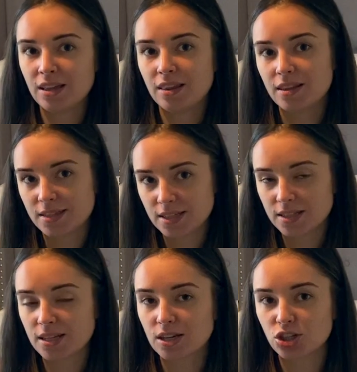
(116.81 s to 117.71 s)
the
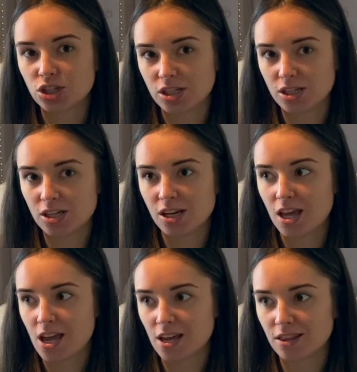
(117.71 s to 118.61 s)
C-section
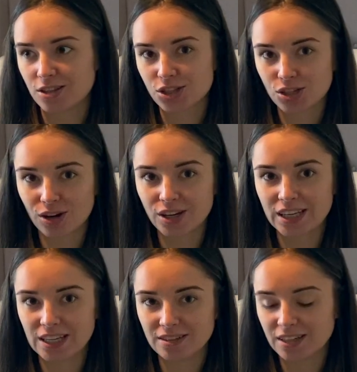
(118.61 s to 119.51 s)
and the scar
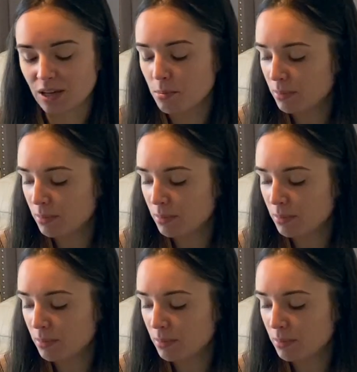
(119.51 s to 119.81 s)
healing,